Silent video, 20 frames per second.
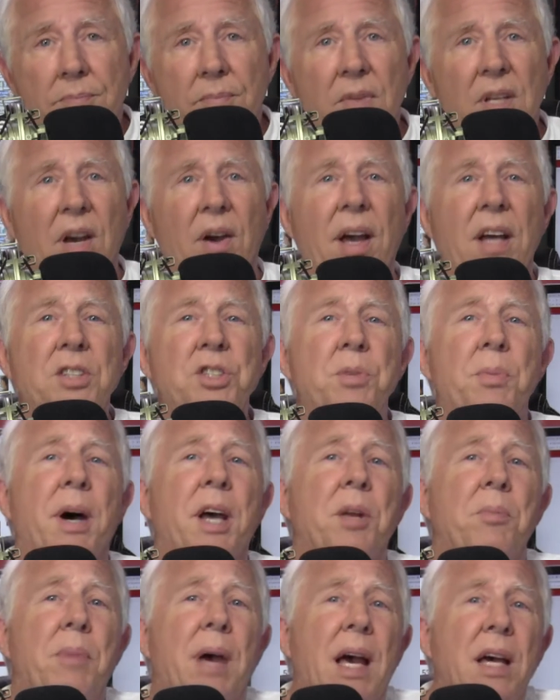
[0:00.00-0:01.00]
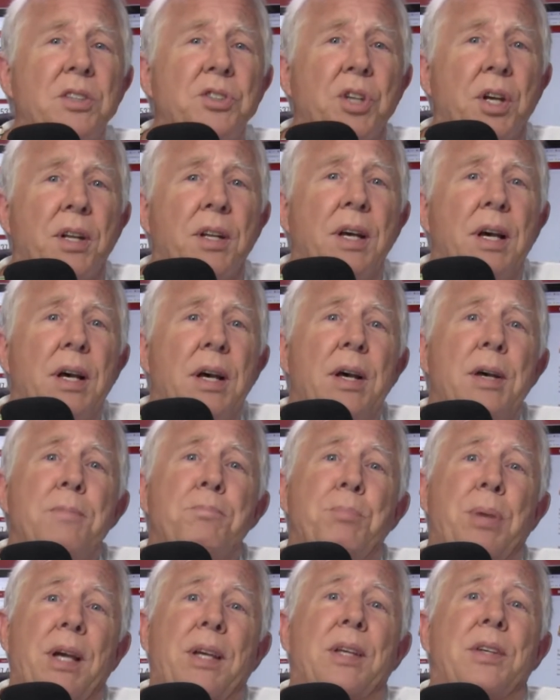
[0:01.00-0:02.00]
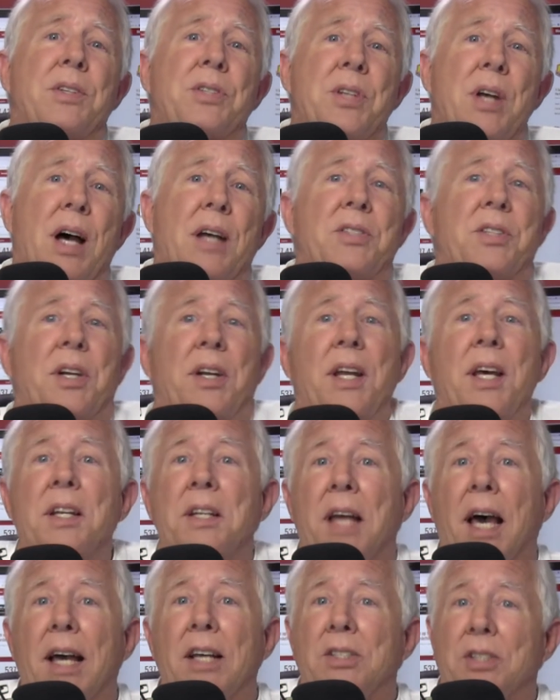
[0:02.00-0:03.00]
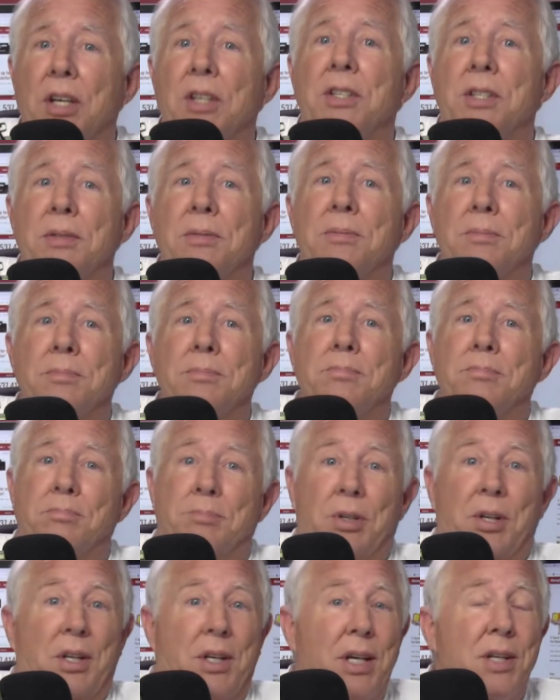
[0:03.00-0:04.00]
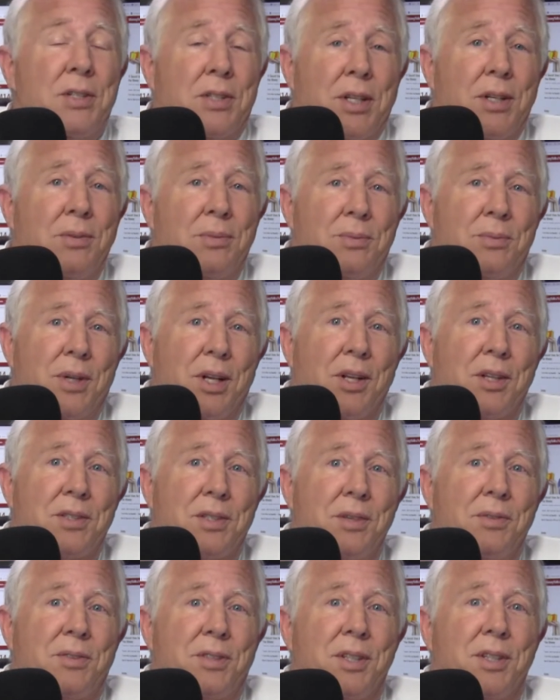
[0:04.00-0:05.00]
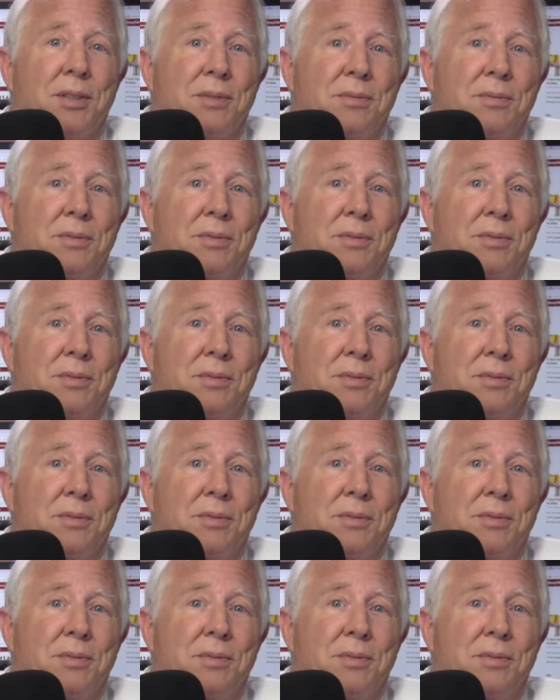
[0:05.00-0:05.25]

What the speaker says: Now, as you might imagine, picking stocks in an index is pretty easy relative to